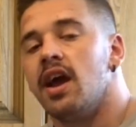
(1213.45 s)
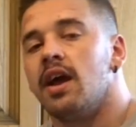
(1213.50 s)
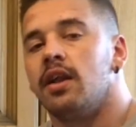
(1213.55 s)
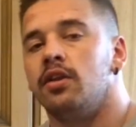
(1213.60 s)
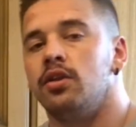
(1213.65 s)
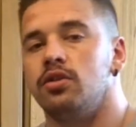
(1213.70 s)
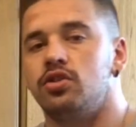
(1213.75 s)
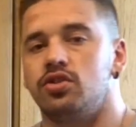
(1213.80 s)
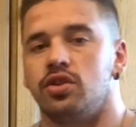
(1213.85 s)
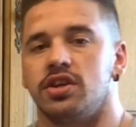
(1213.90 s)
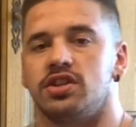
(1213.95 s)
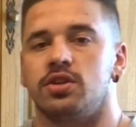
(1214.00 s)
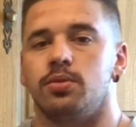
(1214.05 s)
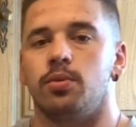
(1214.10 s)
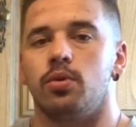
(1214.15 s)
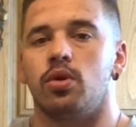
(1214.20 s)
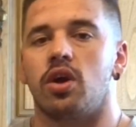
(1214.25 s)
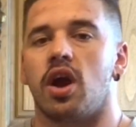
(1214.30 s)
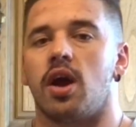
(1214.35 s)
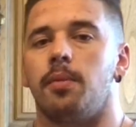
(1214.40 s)
Nutrition
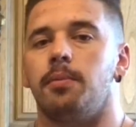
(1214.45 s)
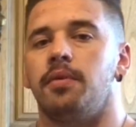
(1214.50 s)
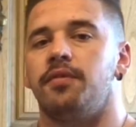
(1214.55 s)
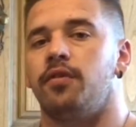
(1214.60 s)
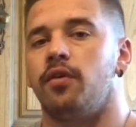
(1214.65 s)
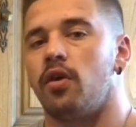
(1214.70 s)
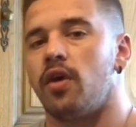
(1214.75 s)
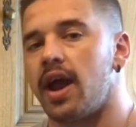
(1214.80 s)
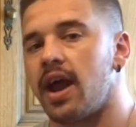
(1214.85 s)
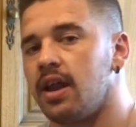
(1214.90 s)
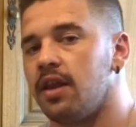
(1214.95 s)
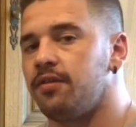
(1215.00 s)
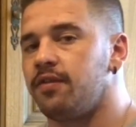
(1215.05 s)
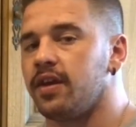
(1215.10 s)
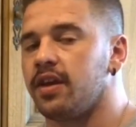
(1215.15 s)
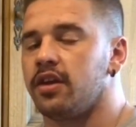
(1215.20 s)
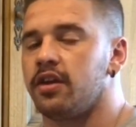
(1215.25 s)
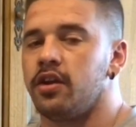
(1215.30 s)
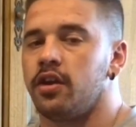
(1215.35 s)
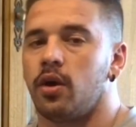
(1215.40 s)
will come before
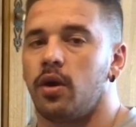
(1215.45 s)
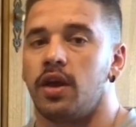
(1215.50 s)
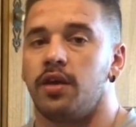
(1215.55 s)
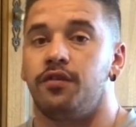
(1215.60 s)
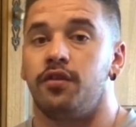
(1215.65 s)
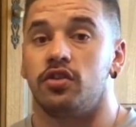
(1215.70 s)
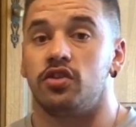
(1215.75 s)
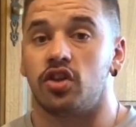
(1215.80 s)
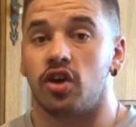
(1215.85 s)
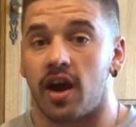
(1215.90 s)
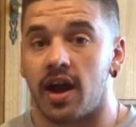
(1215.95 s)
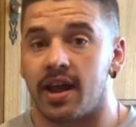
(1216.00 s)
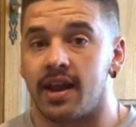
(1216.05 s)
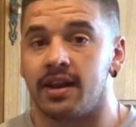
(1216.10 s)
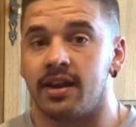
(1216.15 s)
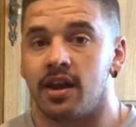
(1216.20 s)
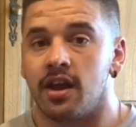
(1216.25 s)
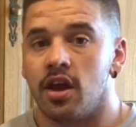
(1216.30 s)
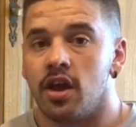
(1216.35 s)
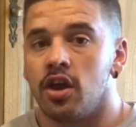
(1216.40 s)
anything. You know, if you're
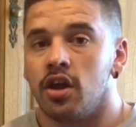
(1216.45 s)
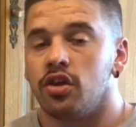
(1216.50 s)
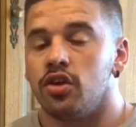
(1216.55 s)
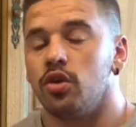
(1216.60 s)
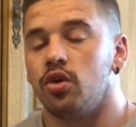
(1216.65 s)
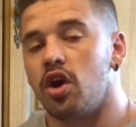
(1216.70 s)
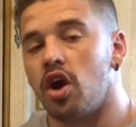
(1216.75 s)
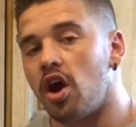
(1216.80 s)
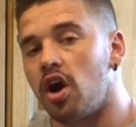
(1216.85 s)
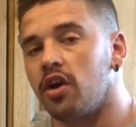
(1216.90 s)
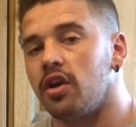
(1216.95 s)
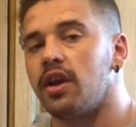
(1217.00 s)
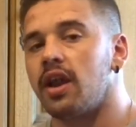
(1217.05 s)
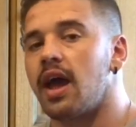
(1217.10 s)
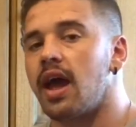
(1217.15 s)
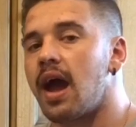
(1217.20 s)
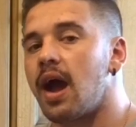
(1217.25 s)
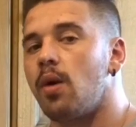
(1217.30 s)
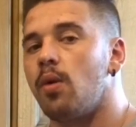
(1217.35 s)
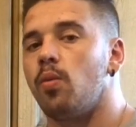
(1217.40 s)
dieting, you can't
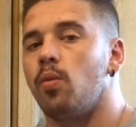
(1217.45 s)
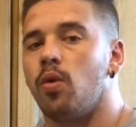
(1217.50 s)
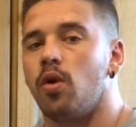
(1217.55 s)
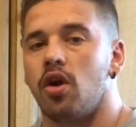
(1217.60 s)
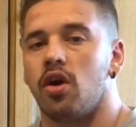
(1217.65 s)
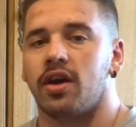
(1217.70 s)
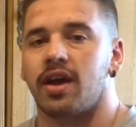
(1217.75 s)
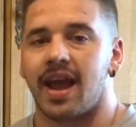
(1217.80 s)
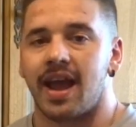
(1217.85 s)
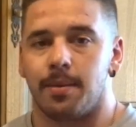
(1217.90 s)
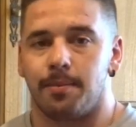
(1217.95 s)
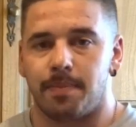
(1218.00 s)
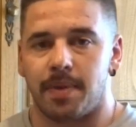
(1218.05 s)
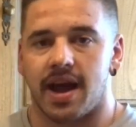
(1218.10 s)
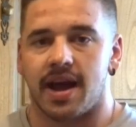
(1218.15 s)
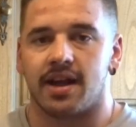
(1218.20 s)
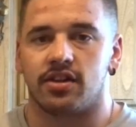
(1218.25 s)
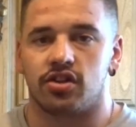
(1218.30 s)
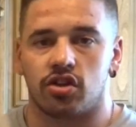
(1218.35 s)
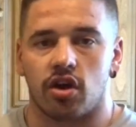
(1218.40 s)
outwork a
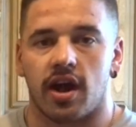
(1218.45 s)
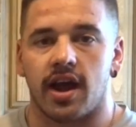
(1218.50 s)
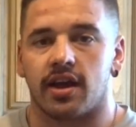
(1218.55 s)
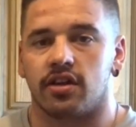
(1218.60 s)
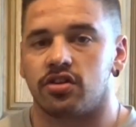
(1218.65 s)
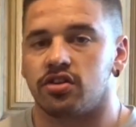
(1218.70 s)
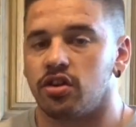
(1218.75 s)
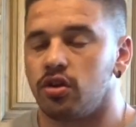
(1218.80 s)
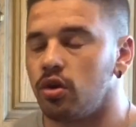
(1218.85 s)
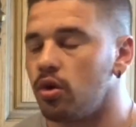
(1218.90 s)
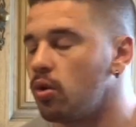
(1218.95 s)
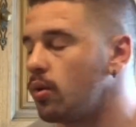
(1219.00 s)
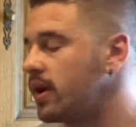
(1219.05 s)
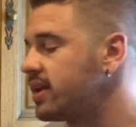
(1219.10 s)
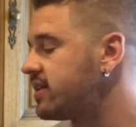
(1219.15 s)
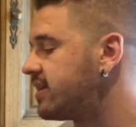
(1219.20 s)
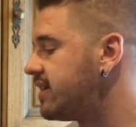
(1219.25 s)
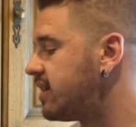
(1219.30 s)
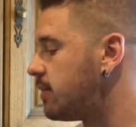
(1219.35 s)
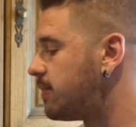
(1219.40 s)
bad diet. So you
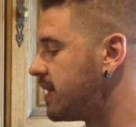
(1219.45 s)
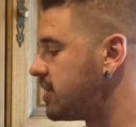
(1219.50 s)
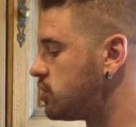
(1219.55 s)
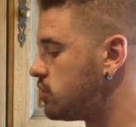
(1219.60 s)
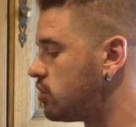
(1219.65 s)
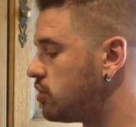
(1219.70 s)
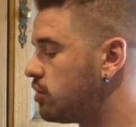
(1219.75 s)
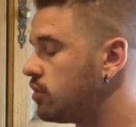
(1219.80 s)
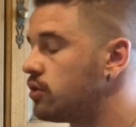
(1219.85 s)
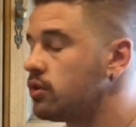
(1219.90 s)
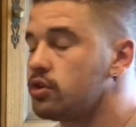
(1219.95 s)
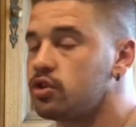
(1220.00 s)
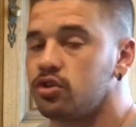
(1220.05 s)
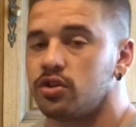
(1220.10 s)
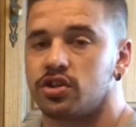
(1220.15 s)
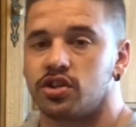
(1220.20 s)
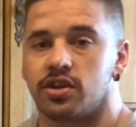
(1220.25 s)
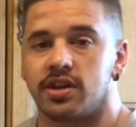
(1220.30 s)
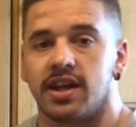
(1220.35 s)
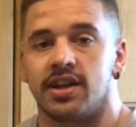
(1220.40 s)
always need to make sure your
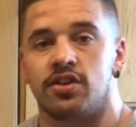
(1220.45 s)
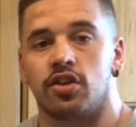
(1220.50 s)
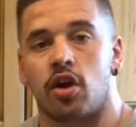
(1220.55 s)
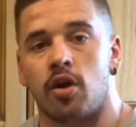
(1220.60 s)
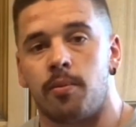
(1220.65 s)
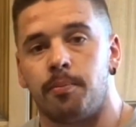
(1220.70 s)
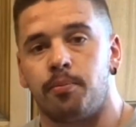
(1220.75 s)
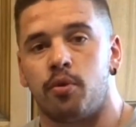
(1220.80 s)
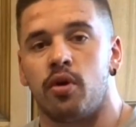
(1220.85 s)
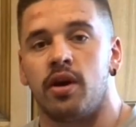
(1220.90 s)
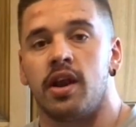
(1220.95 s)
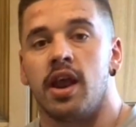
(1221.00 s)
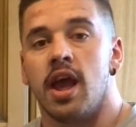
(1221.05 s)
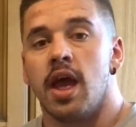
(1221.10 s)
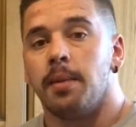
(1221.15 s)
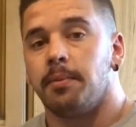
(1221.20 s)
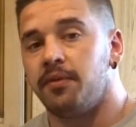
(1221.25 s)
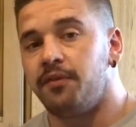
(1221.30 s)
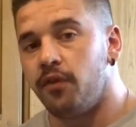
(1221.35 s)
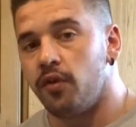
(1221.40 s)
nutrition is on point
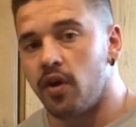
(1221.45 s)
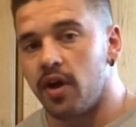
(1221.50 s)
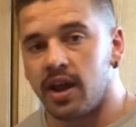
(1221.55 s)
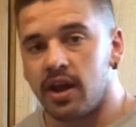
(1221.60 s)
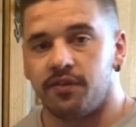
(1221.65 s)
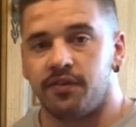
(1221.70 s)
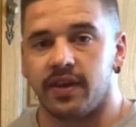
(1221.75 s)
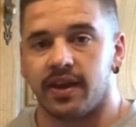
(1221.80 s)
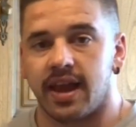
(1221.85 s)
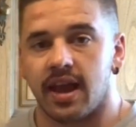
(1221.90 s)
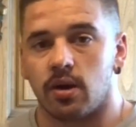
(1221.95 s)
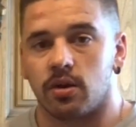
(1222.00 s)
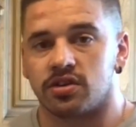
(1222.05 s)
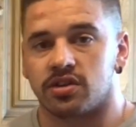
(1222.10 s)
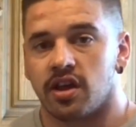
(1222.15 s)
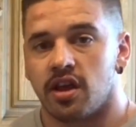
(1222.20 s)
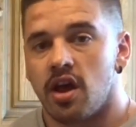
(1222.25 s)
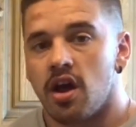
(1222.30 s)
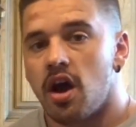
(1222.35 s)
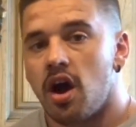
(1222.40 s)
before anything
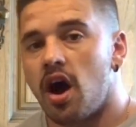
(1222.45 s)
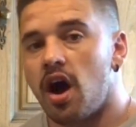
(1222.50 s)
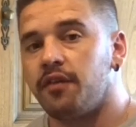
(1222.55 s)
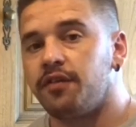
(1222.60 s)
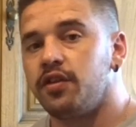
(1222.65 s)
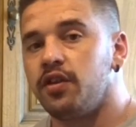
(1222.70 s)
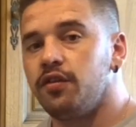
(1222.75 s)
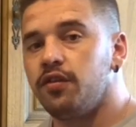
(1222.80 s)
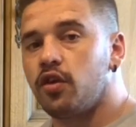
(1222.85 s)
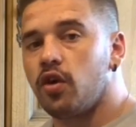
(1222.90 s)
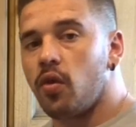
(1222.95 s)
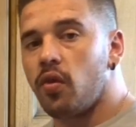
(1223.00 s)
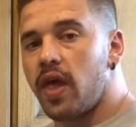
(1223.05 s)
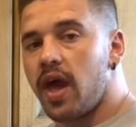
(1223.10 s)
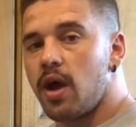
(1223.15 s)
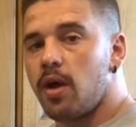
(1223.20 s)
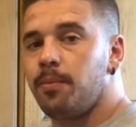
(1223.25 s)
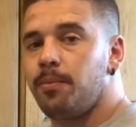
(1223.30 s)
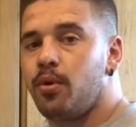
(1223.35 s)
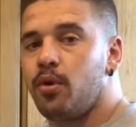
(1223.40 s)
else. After you've got
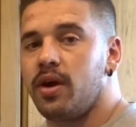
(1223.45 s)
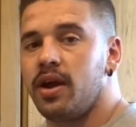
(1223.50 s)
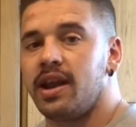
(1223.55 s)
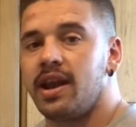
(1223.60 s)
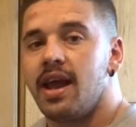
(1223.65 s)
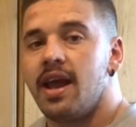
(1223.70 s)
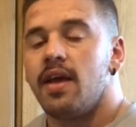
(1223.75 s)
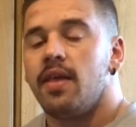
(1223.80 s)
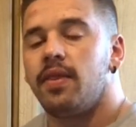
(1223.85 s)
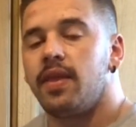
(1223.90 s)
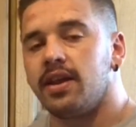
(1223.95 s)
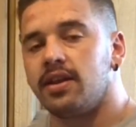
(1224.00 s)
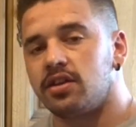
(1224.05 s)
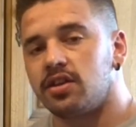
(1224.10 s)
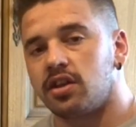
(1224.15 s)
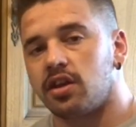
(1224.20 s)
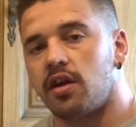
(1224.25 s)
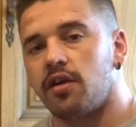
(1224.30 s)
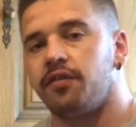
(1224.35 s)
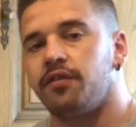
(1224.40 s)
that on point, then
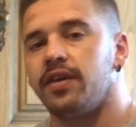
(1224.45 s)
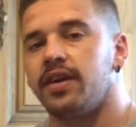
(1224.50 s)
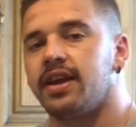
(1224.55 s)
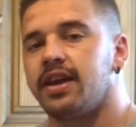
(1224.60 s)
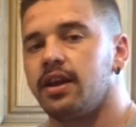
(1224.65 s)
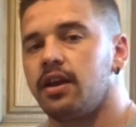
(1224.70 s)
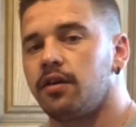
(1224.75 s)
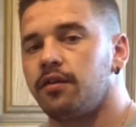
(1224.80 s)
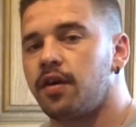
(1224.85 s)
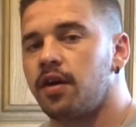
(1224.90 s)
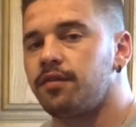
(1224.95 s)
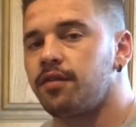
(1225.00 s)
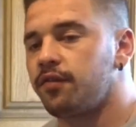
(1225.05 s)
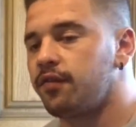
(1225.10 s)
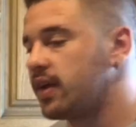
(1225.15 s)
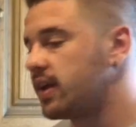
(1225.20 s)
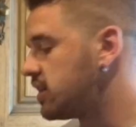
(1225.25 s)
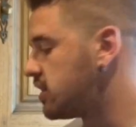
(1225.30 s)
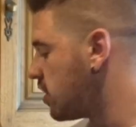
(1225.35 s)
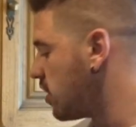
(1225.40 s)
start thinking of other
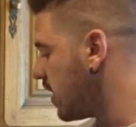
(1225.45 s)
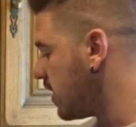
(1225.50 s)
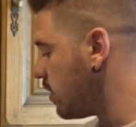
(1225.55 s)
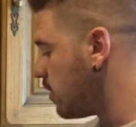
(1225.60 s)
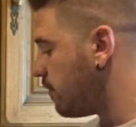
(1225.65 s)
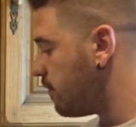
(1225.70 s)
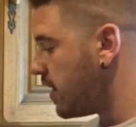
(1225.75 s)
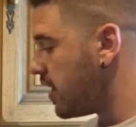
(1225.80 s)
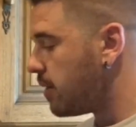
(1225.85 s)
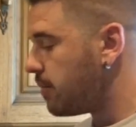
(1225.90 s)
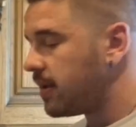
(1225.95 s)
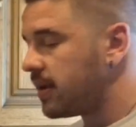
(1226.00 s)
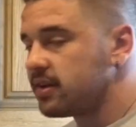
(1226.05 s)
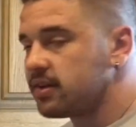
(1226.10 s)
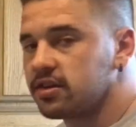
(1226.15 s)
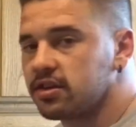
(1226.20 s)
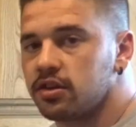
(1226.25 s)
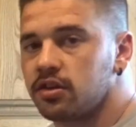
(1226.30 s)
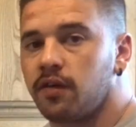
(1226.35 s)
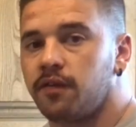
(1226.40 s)
things like your
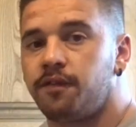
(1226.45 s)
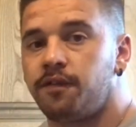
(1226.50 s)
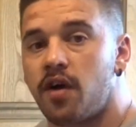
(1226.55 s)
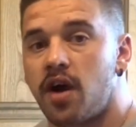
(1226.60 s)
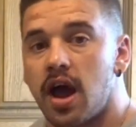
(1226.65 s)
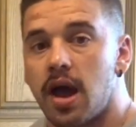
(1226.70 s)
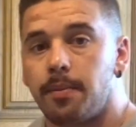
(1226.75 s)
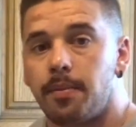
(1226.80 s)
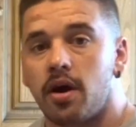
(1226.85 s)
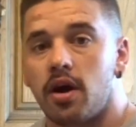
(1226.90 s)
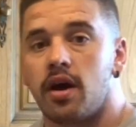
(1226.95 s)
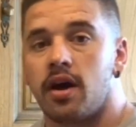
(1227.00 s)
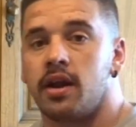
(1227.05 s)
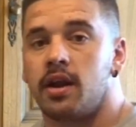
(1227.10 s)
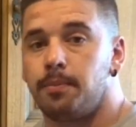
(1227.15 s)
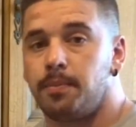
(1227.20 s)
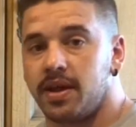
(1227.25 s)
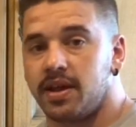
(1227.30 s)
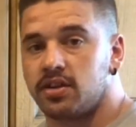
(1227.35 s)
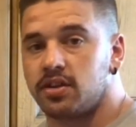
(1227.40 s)
vitamins, your fiber,
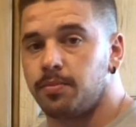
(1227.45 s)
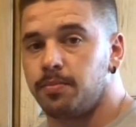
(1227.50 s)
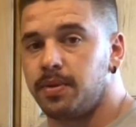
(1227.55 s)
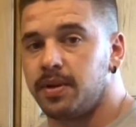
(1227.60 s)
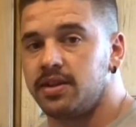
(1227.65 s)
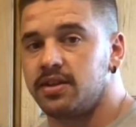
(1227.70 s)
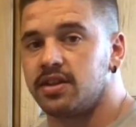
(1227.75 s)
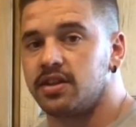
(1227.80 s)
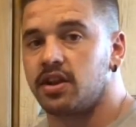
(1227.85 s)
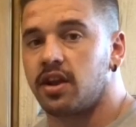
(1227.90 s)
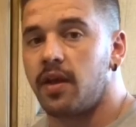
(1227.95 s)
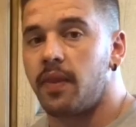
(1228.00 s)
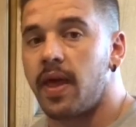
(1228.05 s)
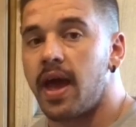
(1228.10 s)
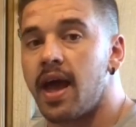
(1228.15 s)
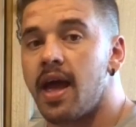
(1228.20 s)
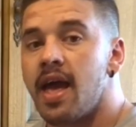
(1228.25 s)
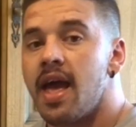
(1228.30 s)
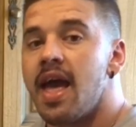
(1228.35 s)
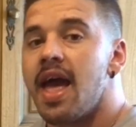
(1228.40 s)
and bits and pieces like
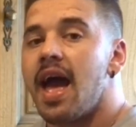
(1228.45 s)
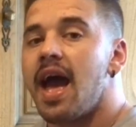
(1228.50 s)
that.